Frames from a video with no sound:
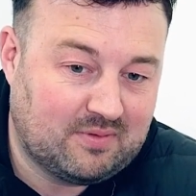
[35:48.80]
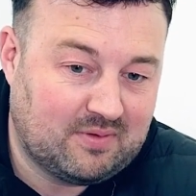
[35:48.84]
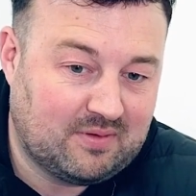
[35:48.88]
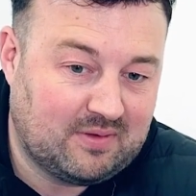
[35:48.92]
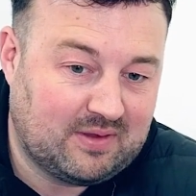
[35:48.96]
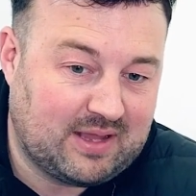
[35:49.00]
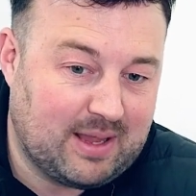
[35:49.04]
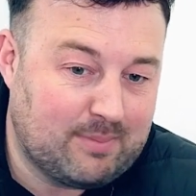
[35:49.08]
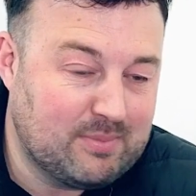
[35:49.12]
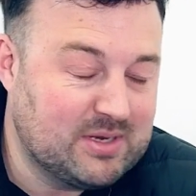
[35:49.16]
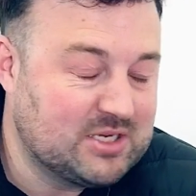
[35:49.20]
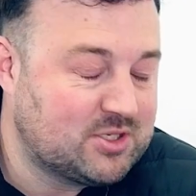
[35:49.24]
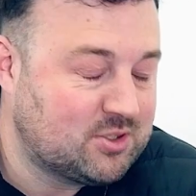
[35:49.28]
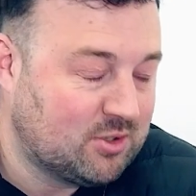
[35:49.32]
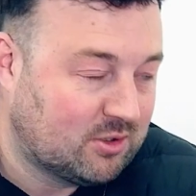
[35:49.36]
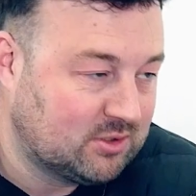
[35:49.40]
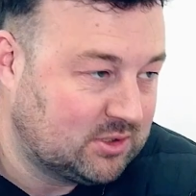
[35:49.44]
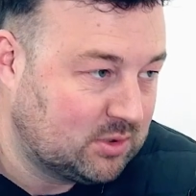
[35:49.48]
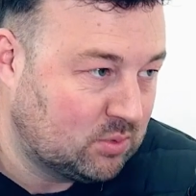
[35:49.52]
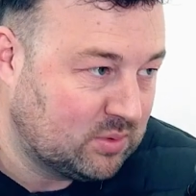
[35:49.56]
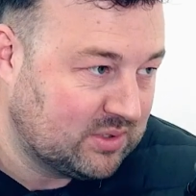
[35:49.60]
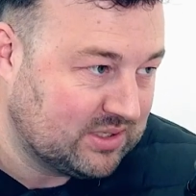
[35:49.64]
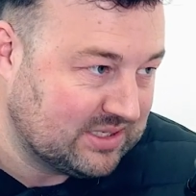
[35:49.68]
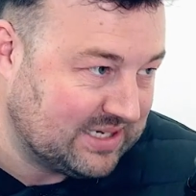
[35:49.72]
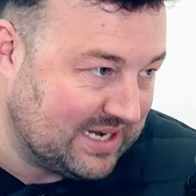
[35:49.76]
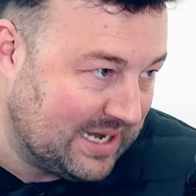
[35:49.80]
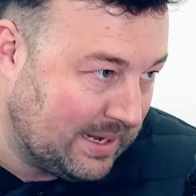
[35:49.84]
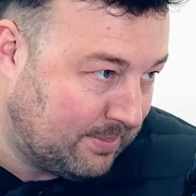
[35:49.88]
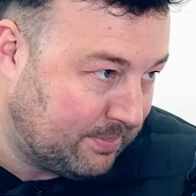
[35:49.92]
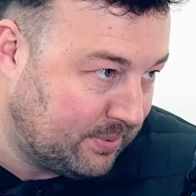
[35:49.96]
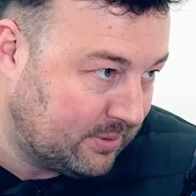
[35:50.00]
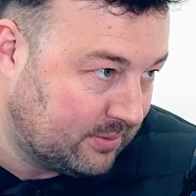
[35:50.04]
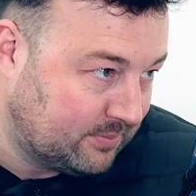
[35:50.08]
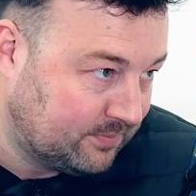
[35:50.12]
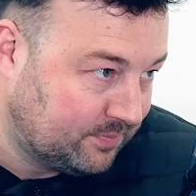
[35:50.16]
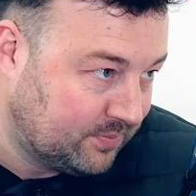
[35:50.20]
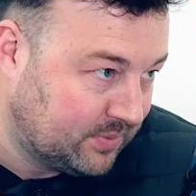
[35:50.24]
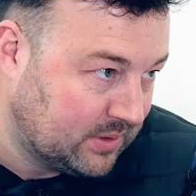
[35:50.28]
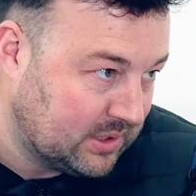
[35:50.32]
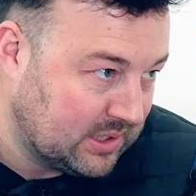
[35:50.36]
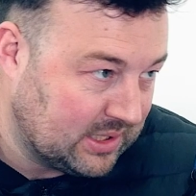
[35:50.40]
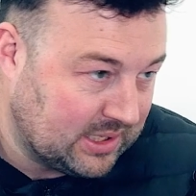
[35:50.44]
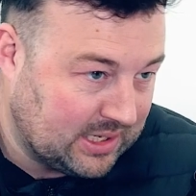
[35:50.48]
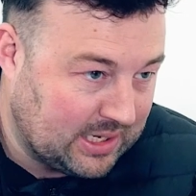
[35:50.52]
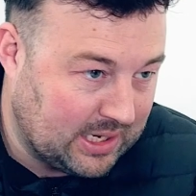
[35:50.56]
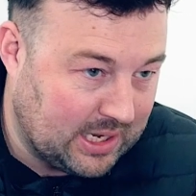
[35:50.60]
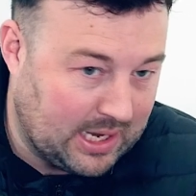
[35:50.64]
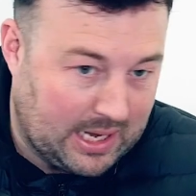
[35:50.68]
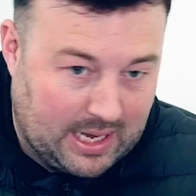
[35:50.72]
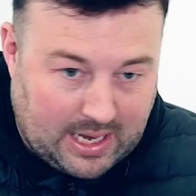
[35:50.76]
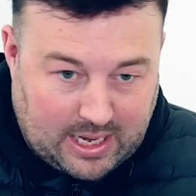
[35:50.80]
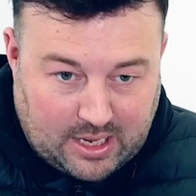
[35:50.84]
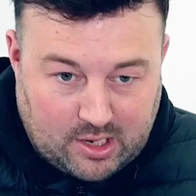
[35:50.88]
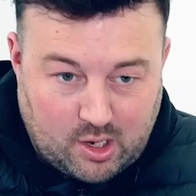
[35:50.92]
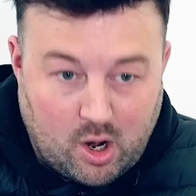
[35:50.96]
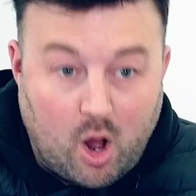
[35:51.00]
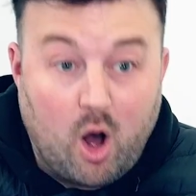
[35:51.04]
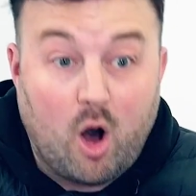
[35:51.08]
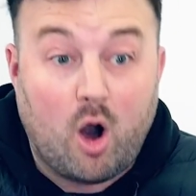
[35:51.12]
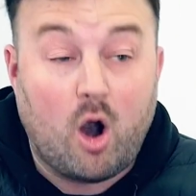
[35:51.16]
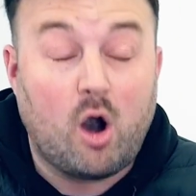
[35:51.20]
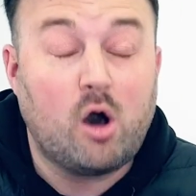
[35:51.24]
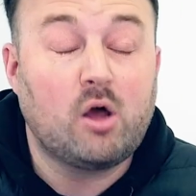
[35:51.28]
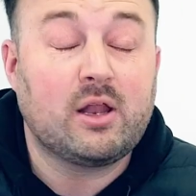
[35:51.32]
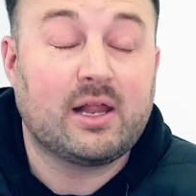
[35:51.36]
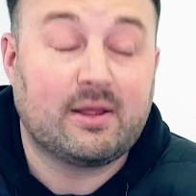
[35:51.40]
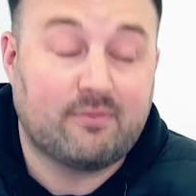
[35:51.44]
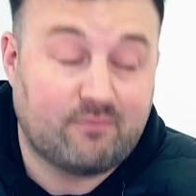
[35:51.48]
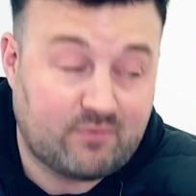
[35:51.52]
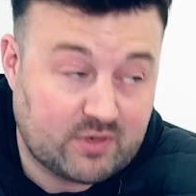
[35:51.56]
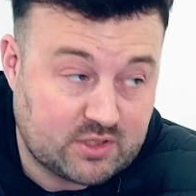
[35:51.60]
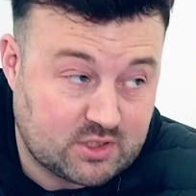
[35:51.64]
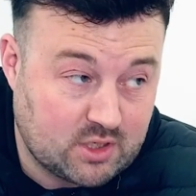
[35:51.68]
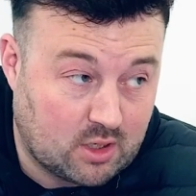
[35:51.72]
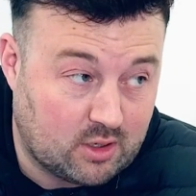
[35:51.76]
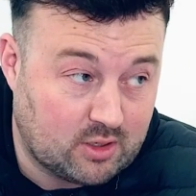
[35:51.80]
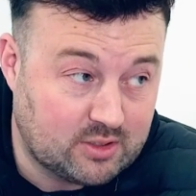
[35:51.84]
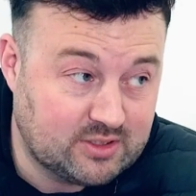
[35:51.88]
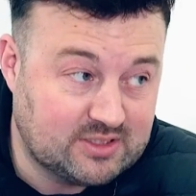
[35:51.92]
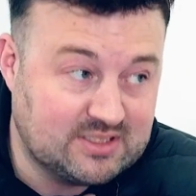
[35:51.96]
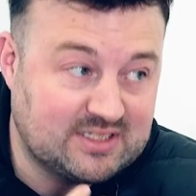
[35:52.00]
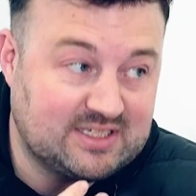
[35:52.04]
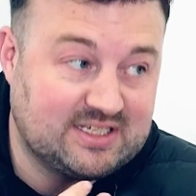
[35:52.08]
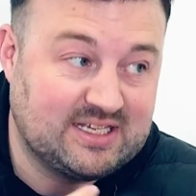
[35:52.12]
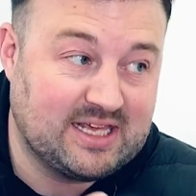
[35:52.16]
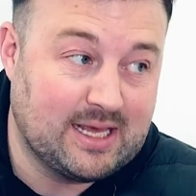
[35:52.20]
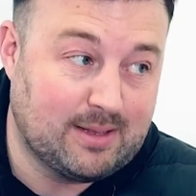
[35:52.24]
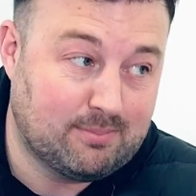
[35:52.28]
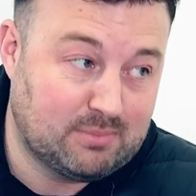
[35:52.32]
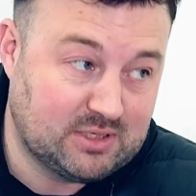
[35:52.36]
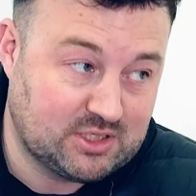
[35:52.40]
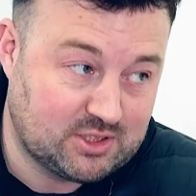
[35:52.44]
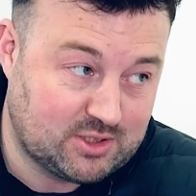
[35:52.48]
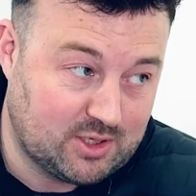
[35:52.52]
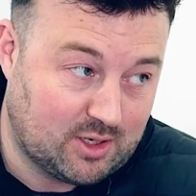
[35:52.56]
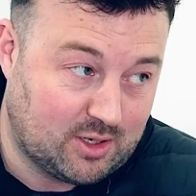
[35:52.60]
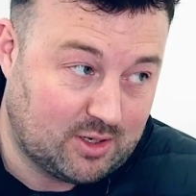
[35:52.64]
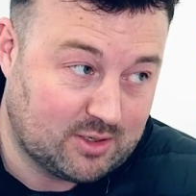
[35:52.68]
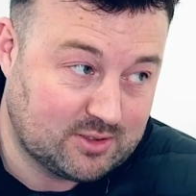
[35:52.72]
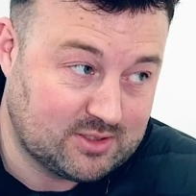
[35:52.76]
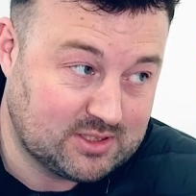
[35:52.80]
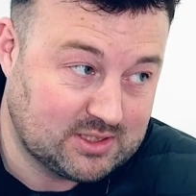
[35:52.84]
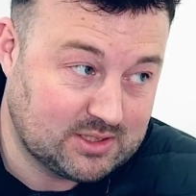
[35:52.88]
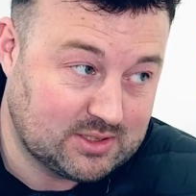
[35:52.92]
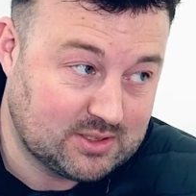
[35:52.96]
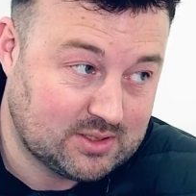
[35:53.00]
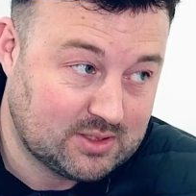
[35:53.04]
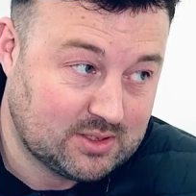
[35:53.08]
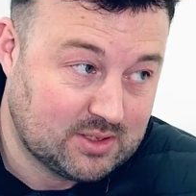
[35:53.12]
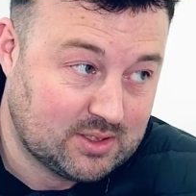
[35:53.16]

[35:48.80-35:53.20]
get me started with an app. And I'll emphasise, get me started.